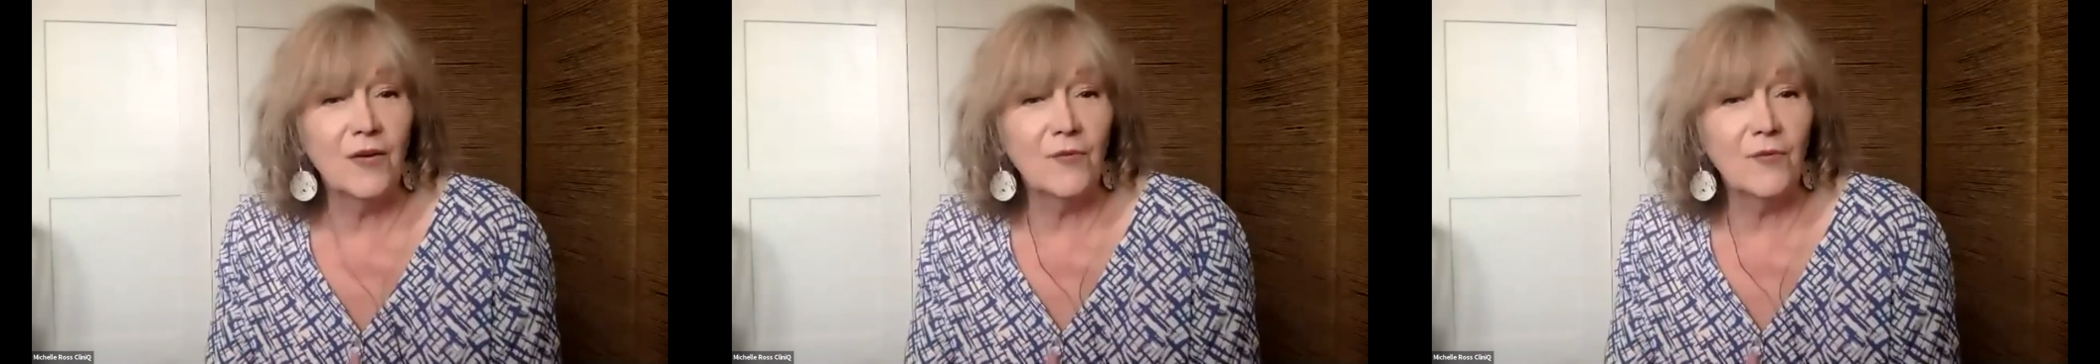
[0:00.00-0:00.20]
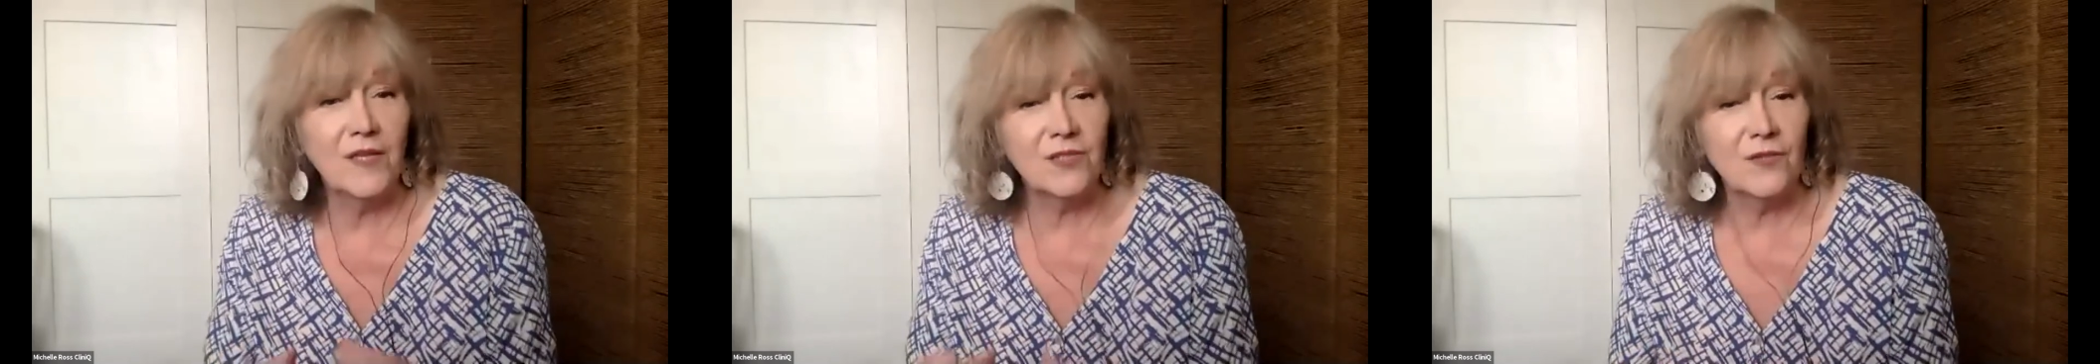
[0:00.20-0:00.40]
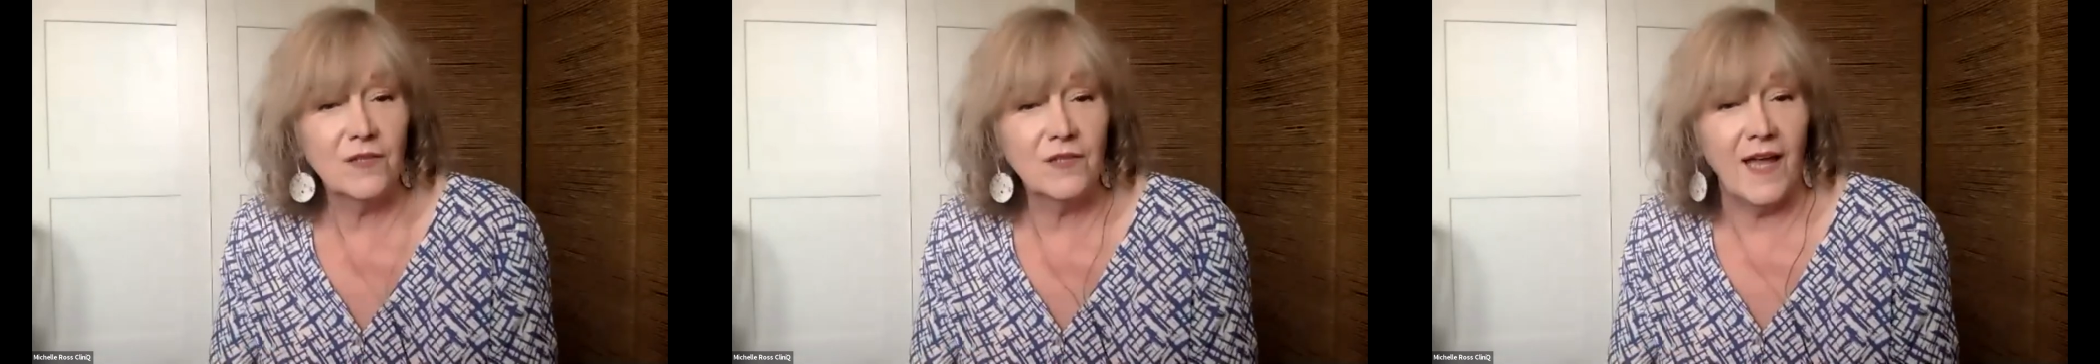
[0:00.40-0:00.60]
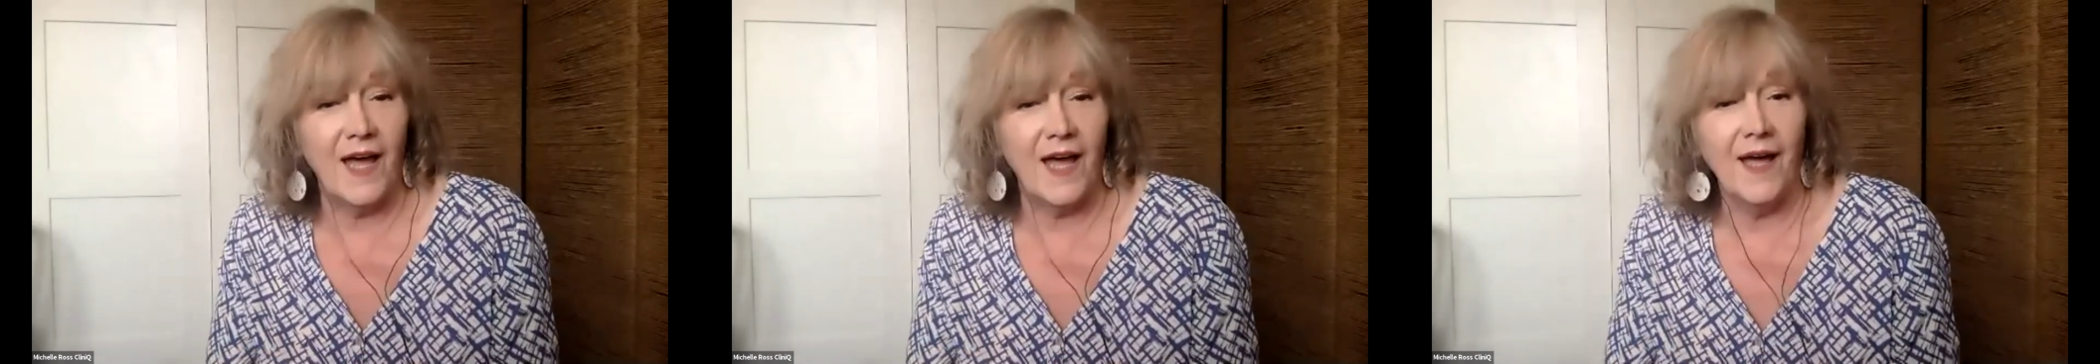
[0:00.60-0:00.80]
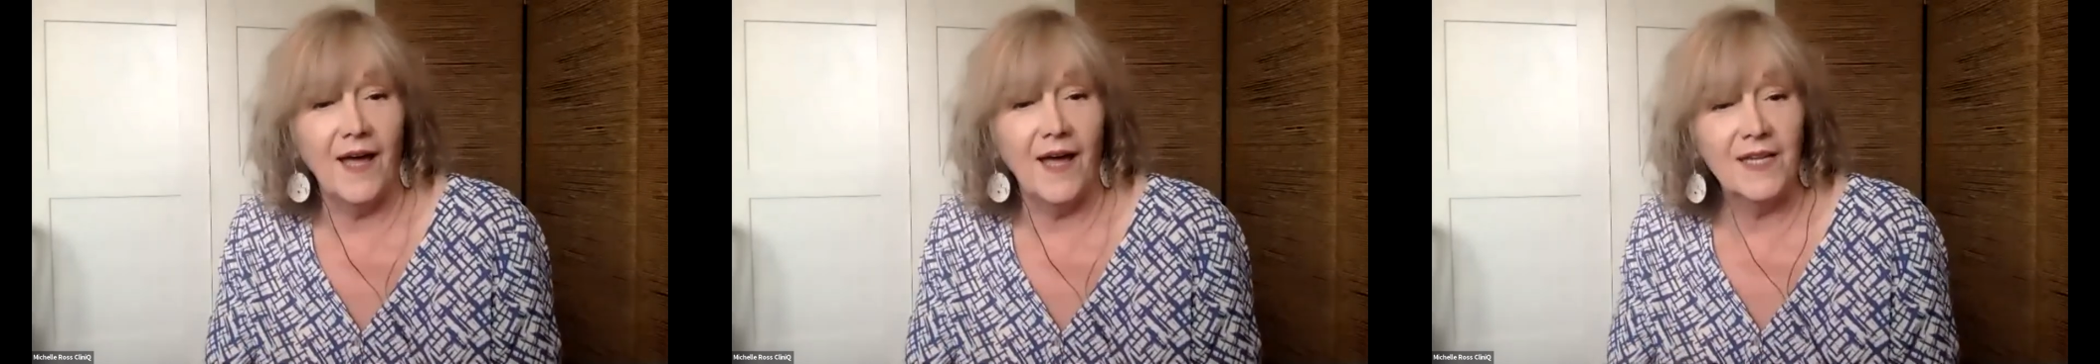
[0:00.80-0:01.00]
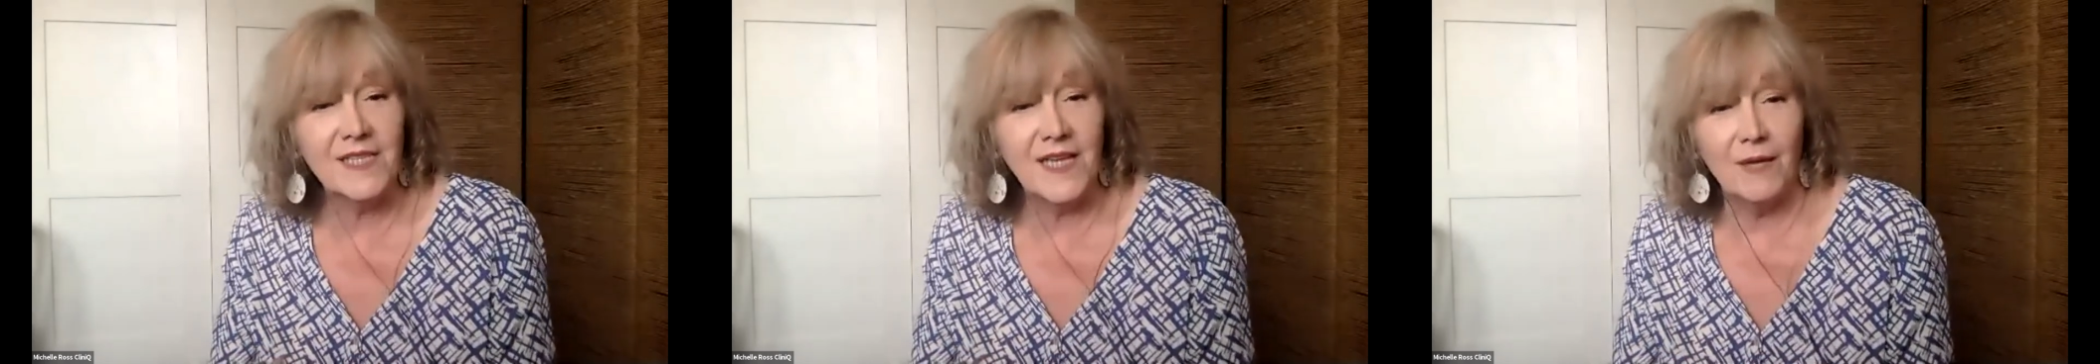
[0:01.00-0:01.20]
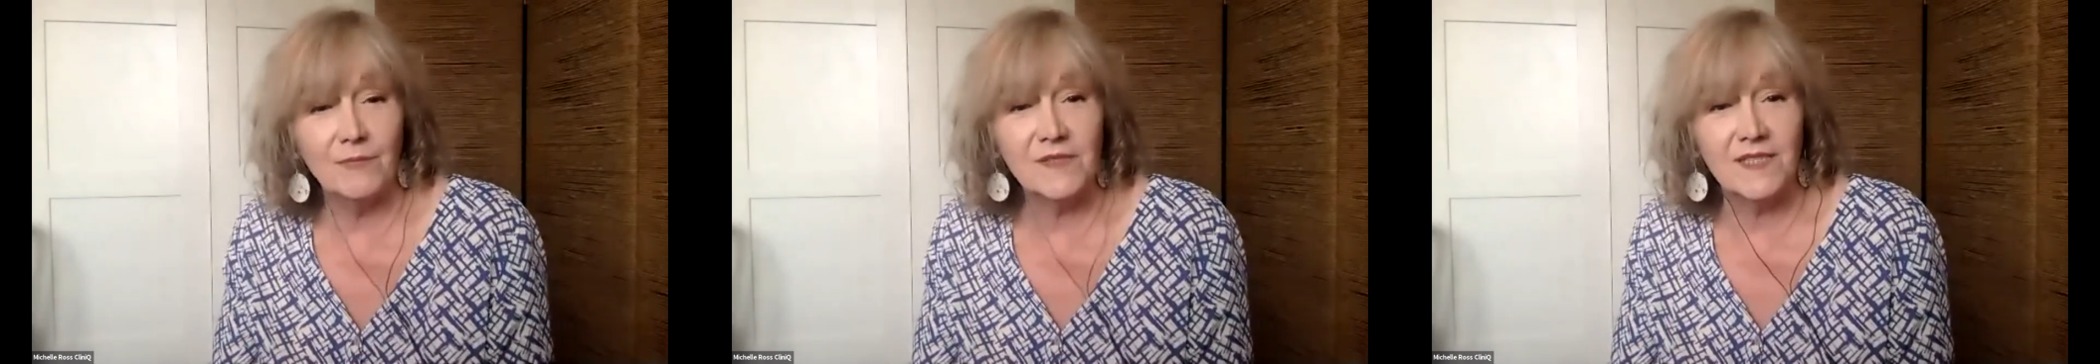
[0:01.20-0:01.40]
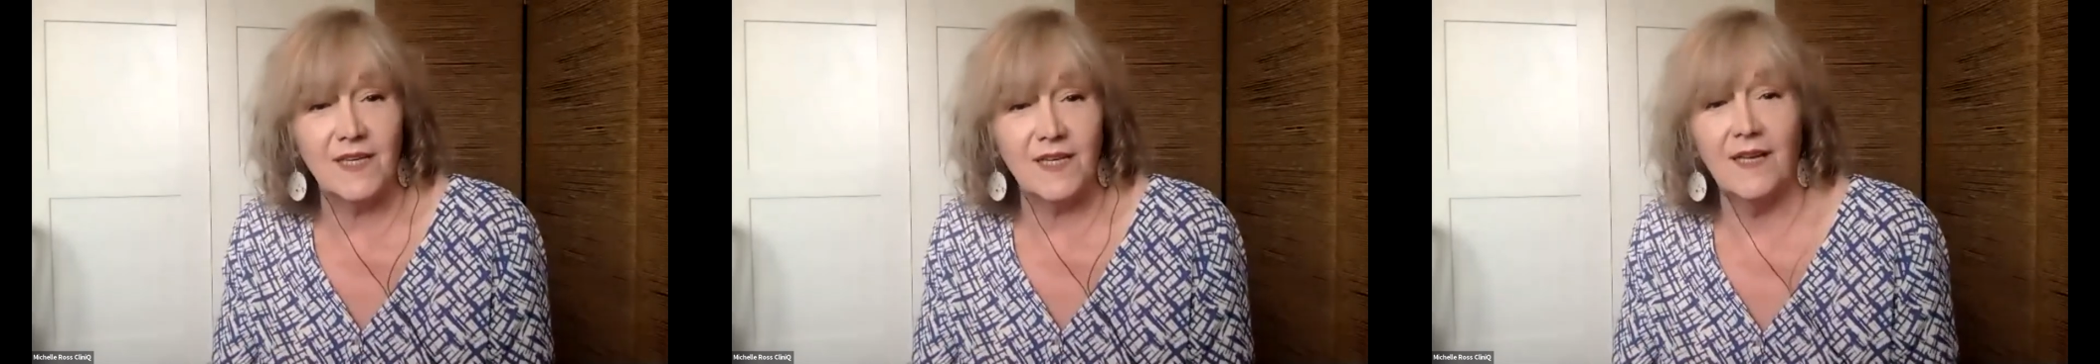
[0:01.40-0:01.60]
So we took that,
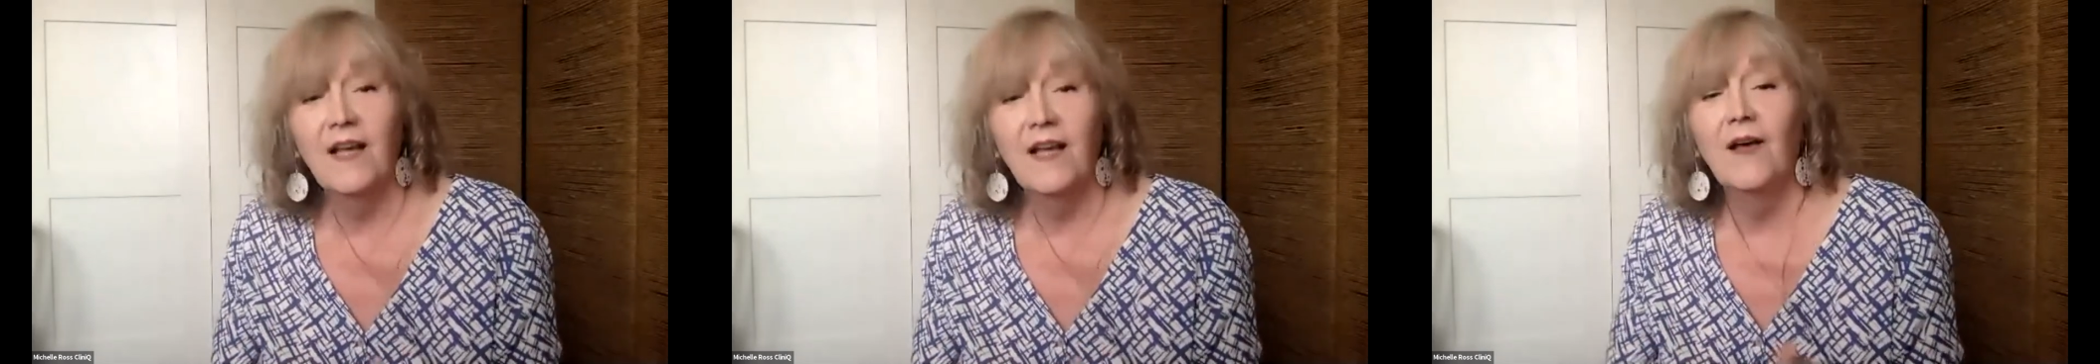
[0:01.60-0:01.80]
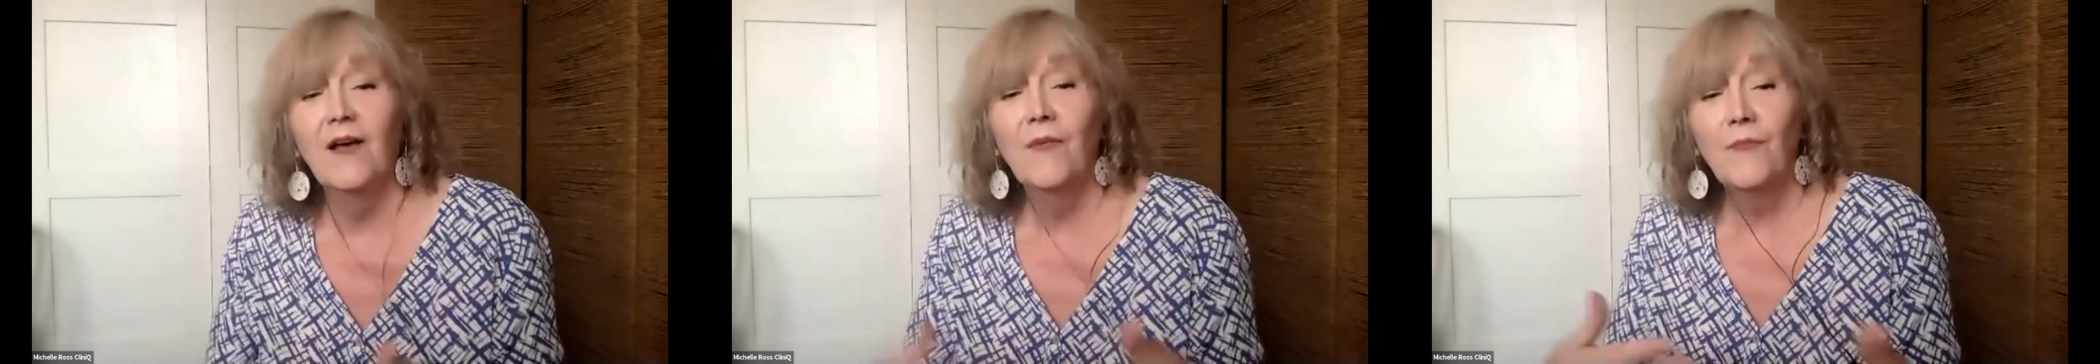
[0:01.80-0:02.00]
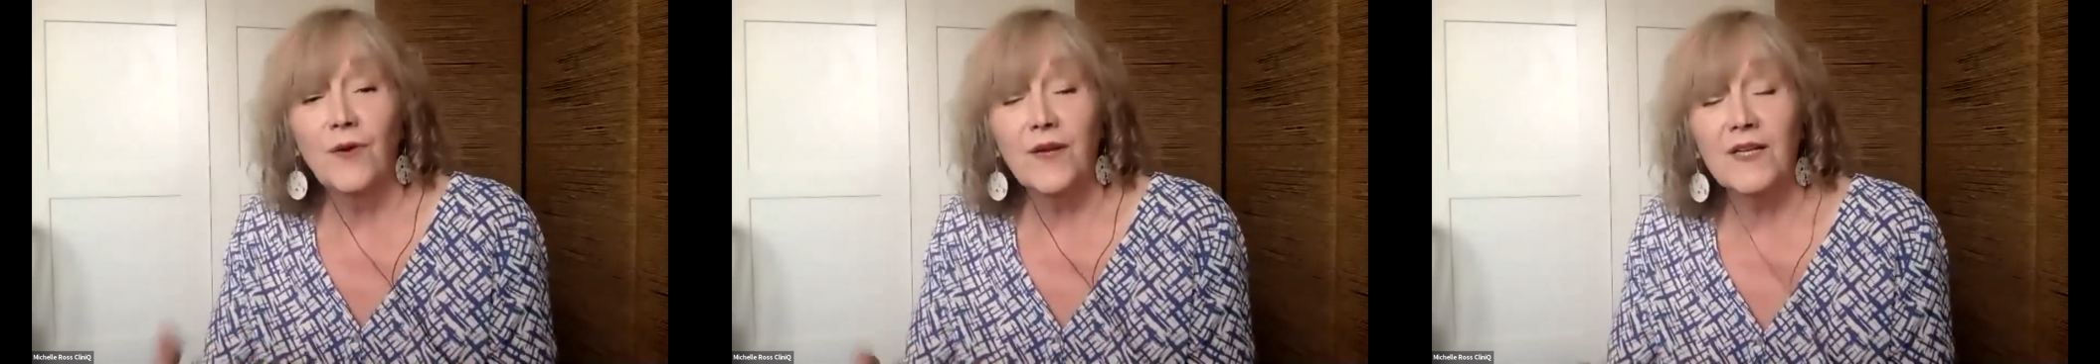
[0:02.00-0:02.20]
adapted it,